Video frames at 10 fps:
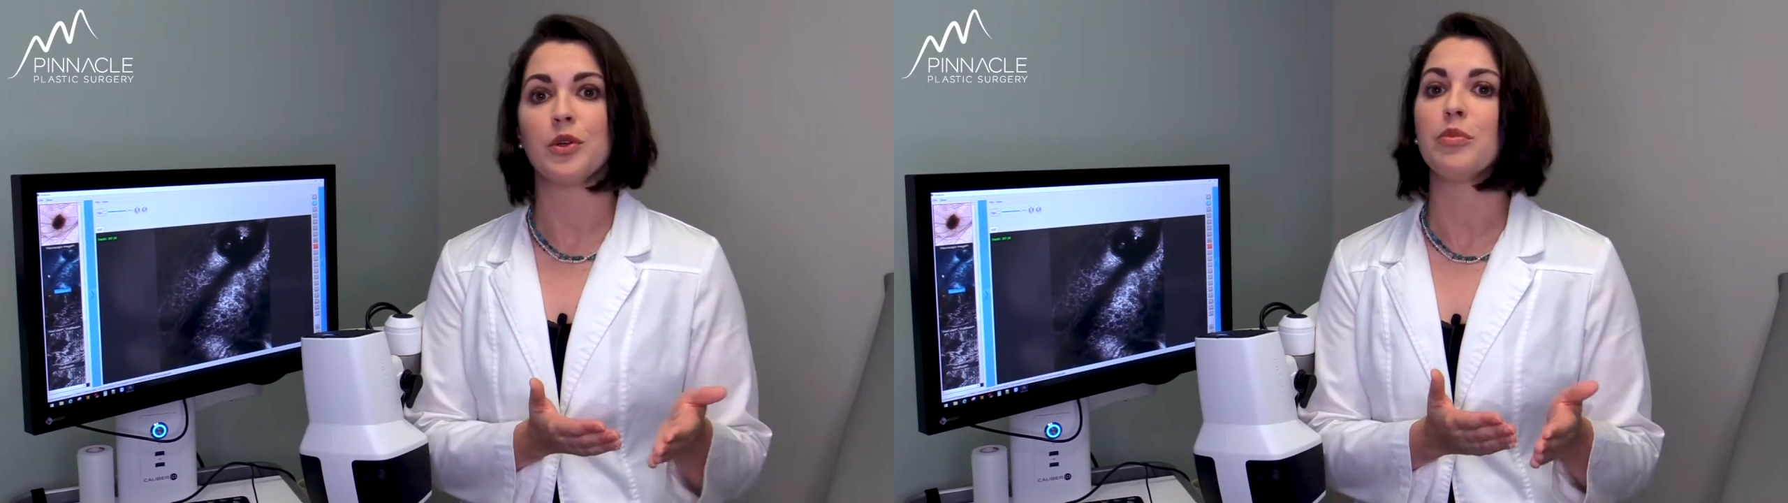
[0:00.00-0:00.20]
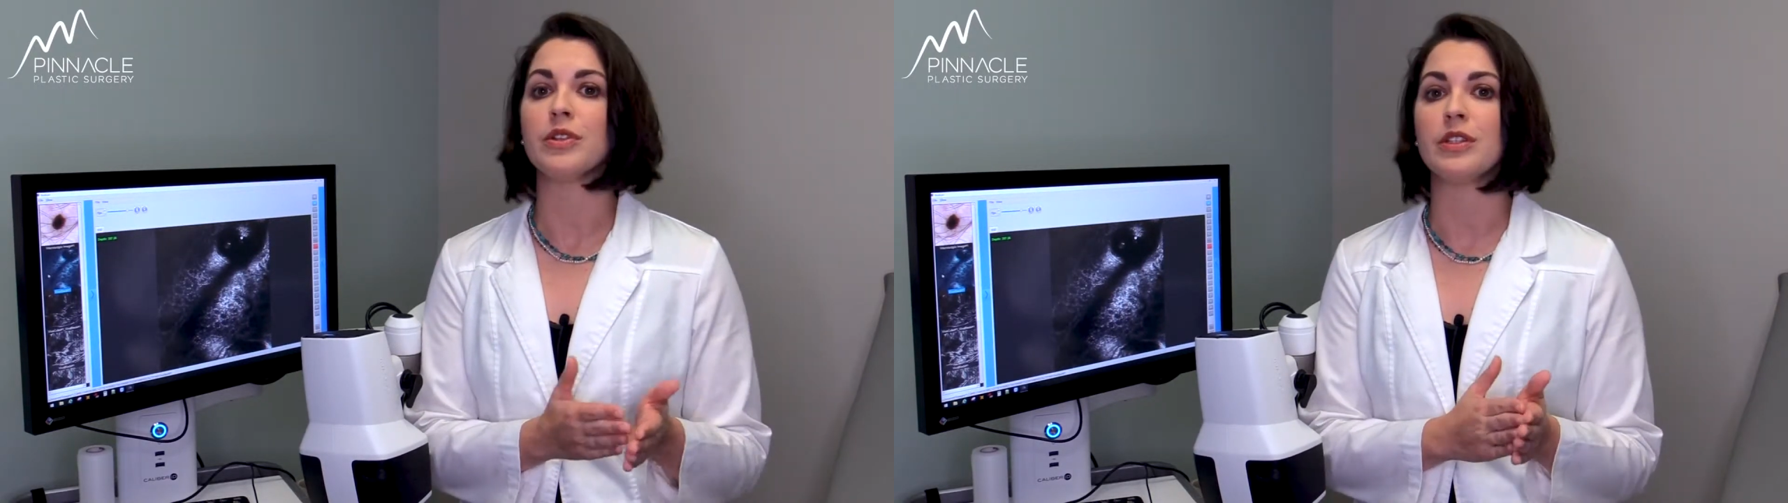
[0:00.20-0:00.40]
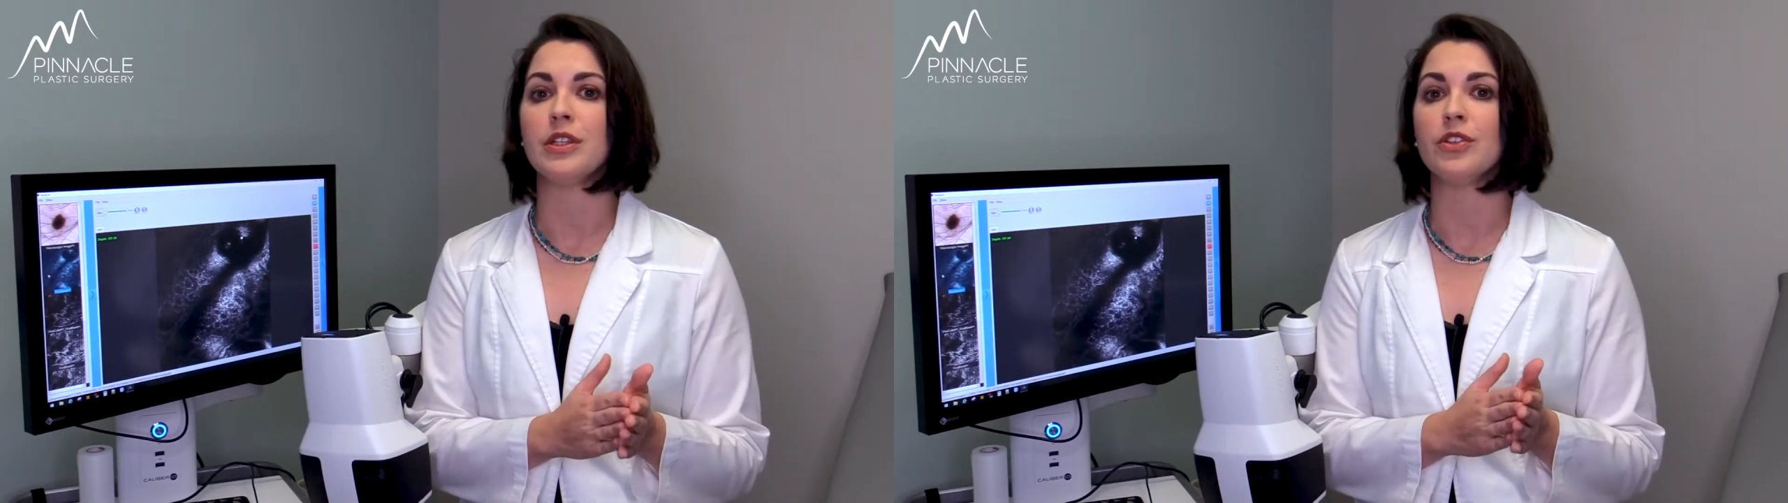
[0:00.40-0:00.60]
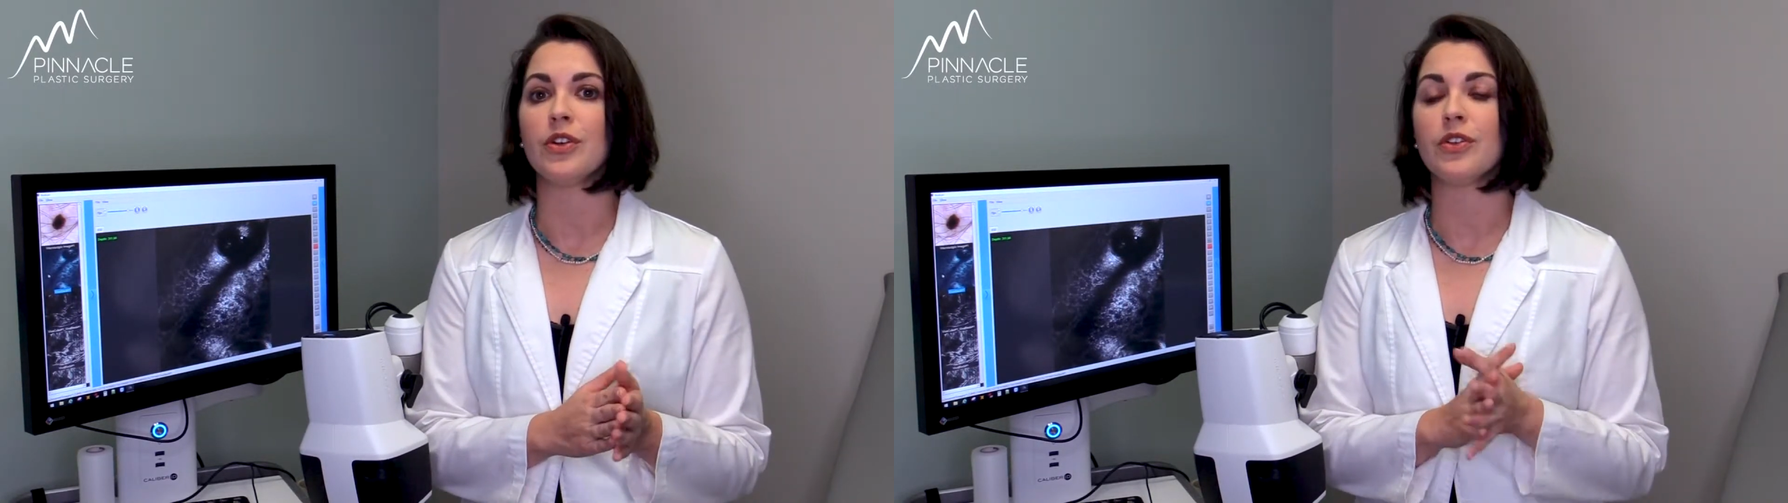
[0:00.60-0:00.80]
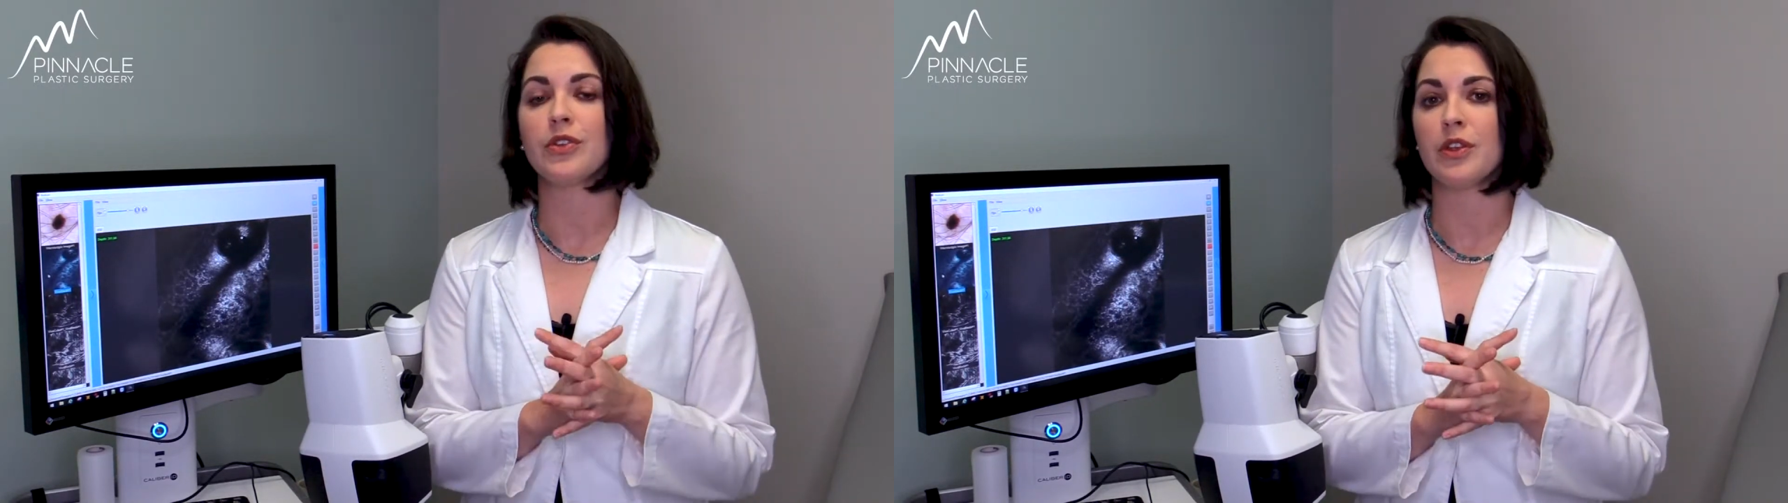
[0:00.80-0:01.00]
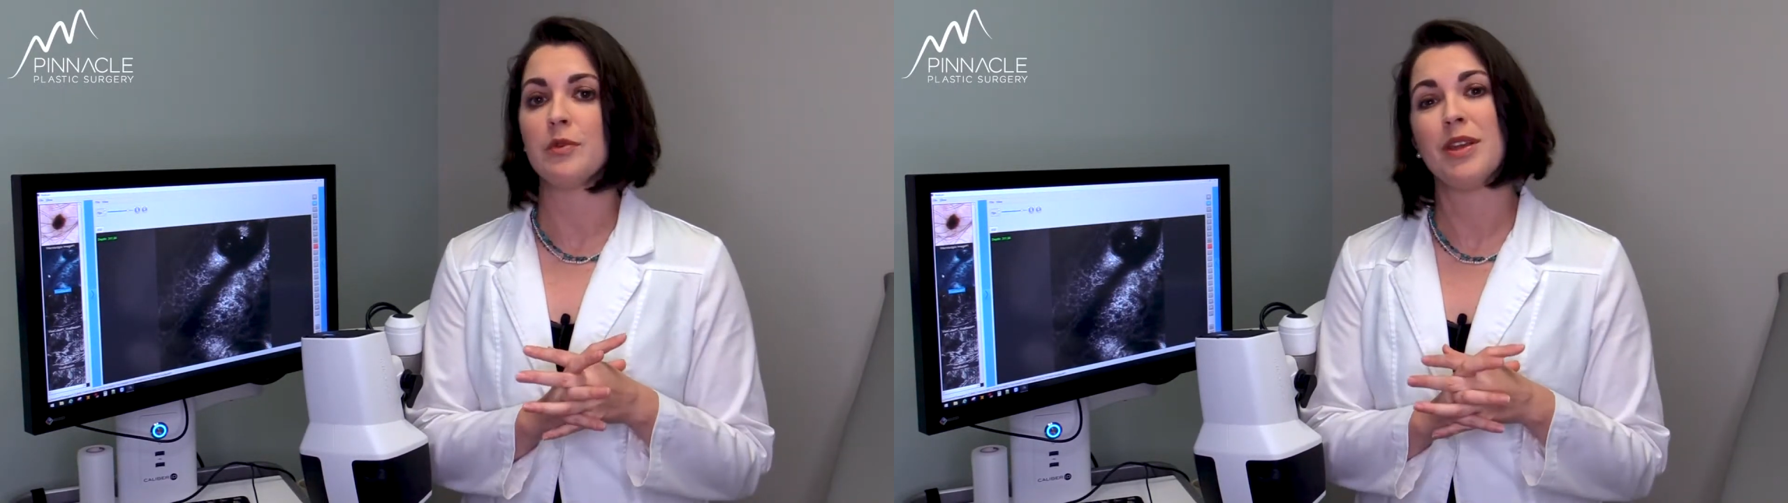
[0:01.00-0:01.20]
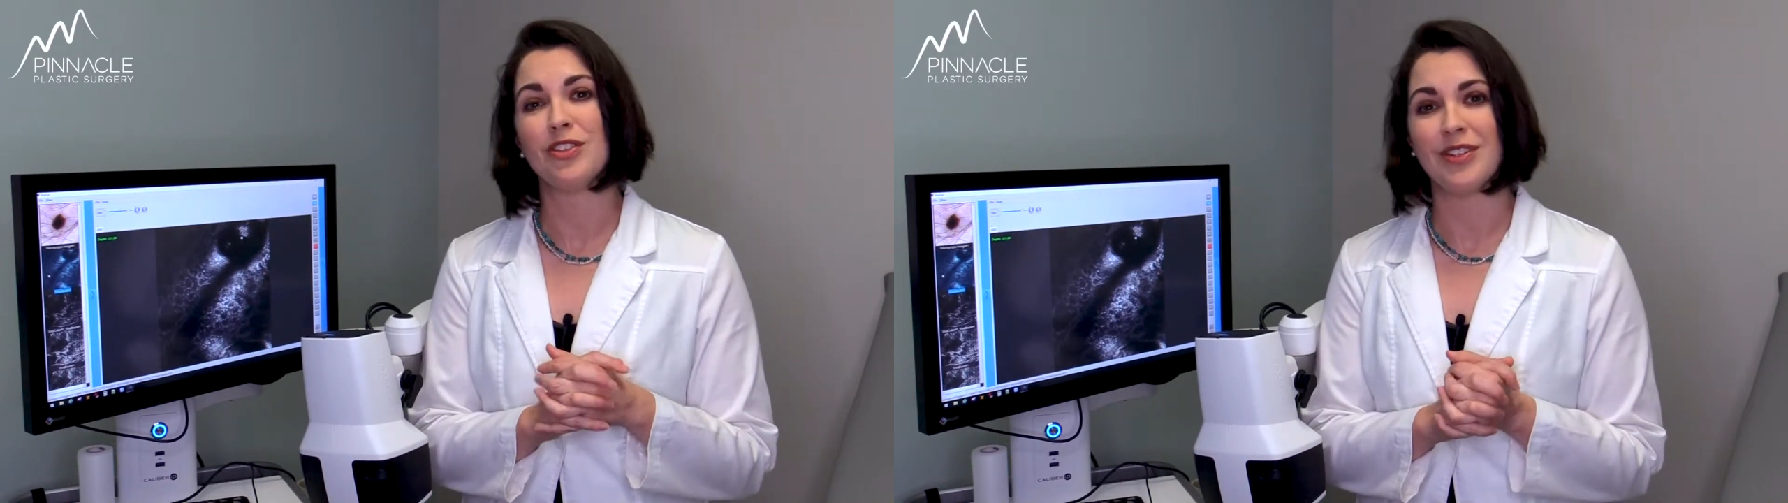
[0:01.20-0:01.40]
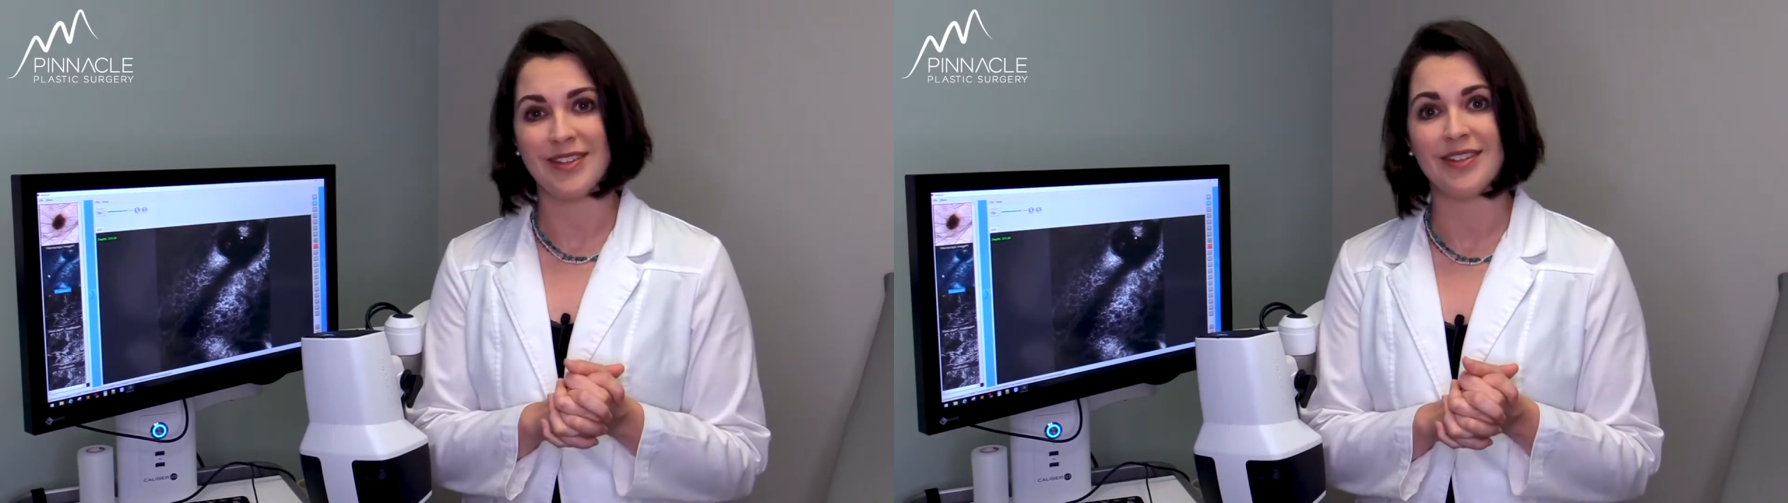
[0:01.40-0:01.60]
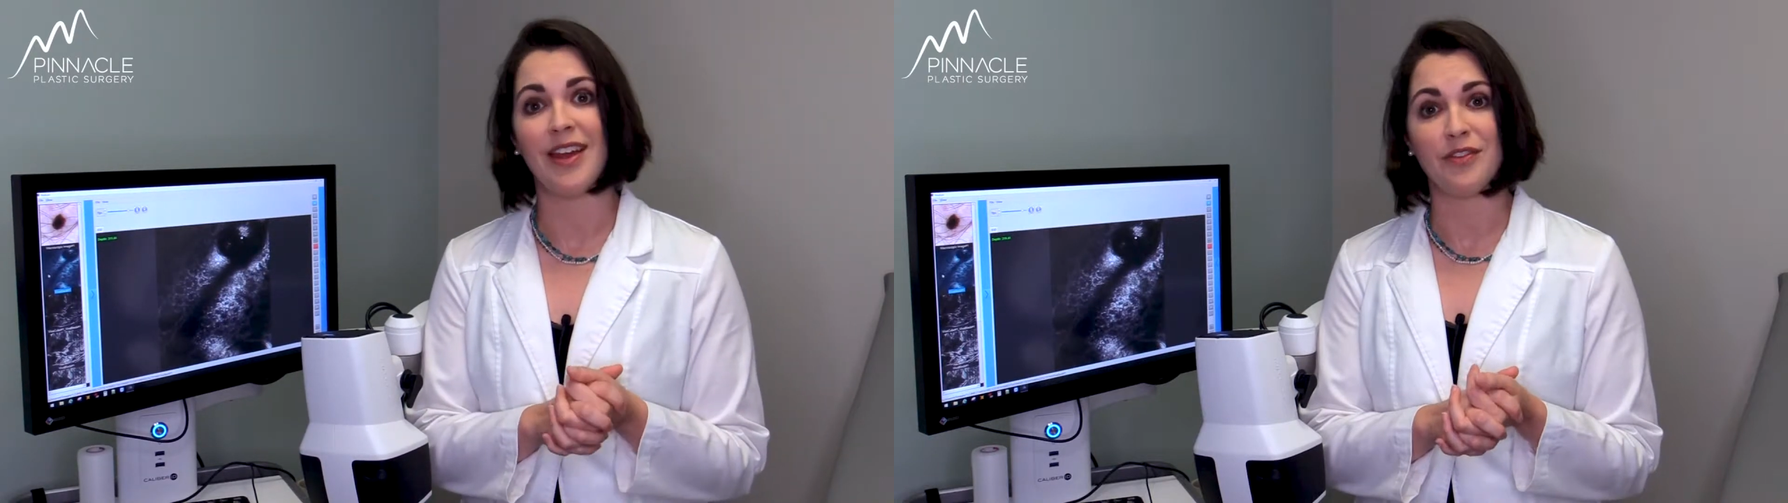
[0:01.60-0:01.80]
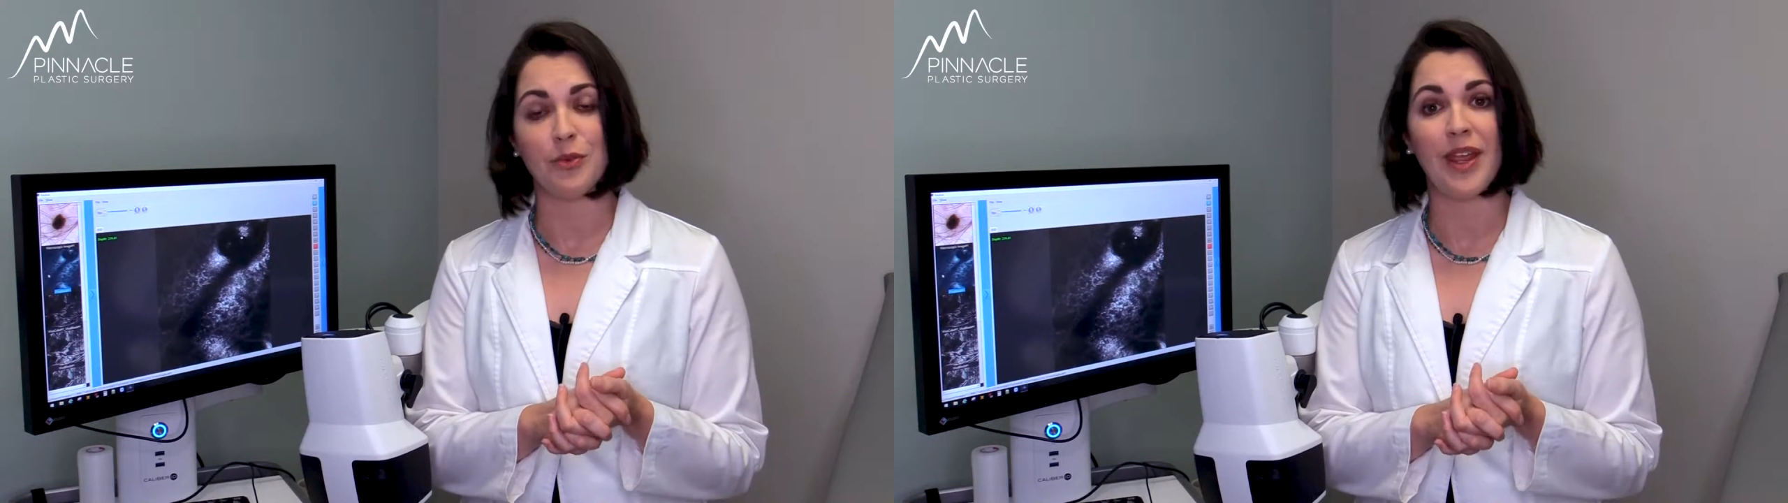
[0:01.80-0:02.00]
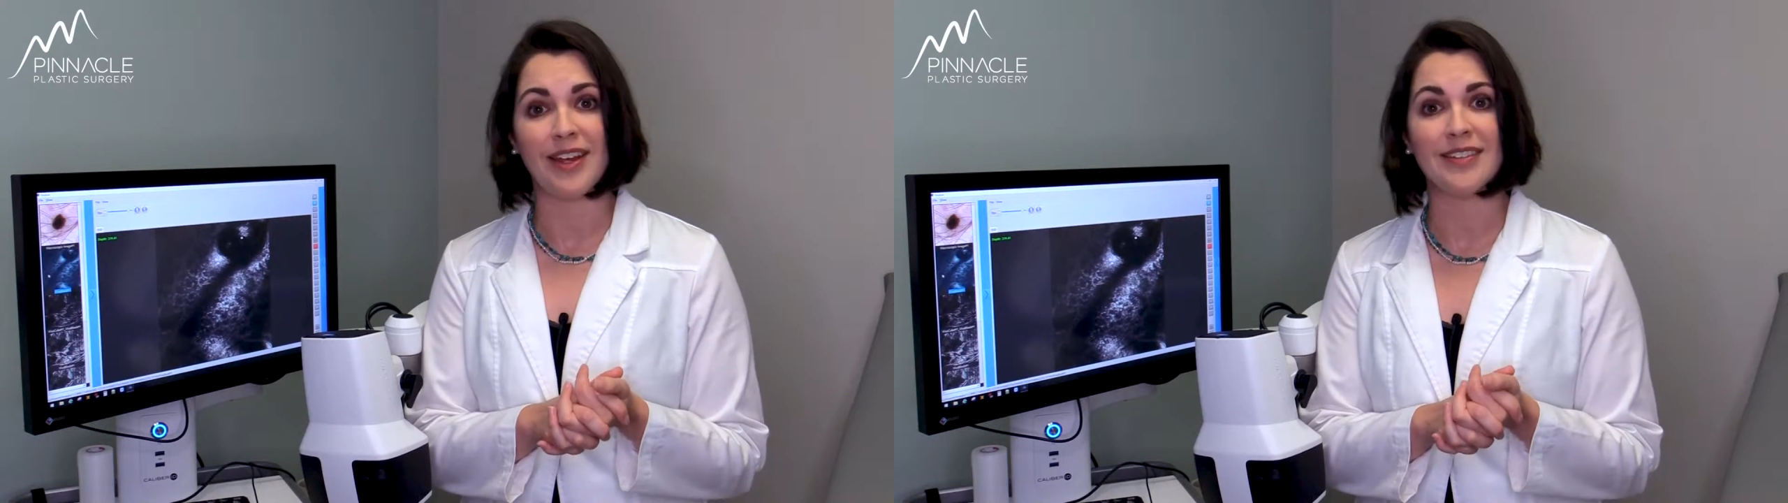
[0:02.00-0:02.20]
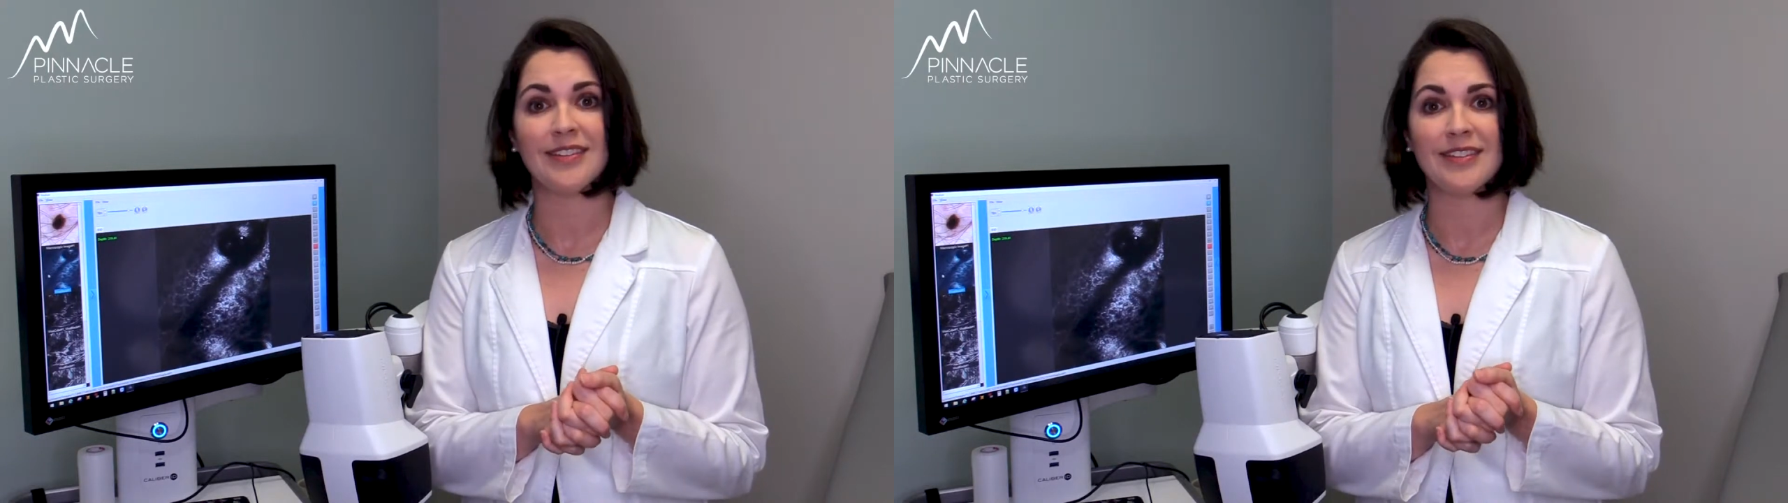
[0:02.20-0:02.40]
a procedure so that the patient doesn't have to wait.